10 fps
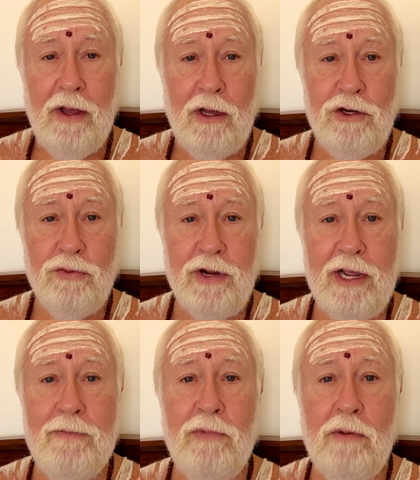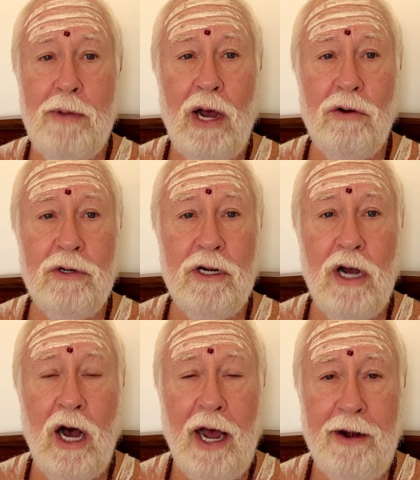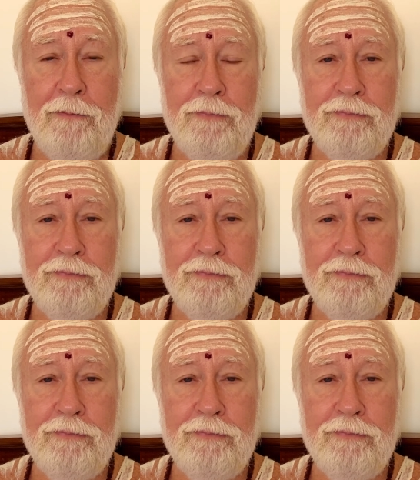a dream about God.